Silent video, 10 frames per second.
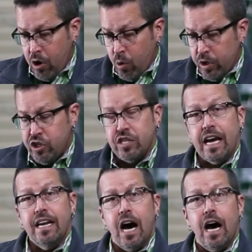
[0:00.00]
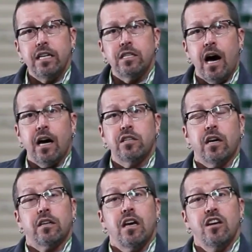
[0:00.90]
which is a non-toxic
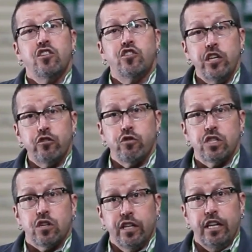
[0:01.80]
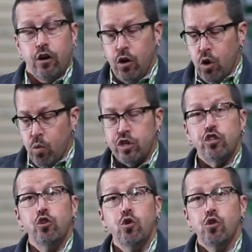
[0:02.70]
citrus cleaner, which
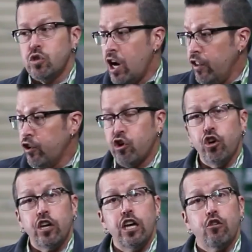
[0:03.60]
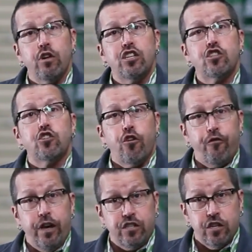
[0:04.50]
you use on the cooking grid
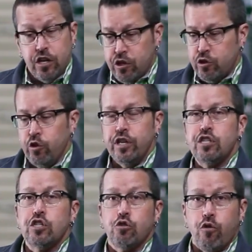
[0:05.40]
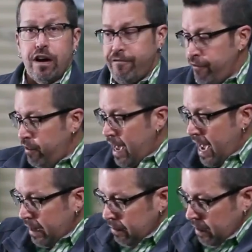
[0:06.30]
surface. So this is great for
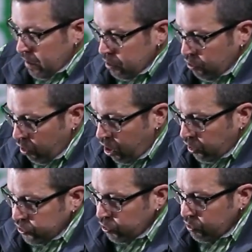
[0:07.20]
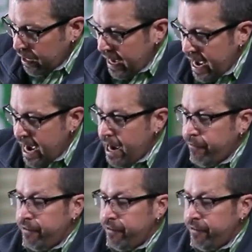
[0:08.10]
that. You're also going to have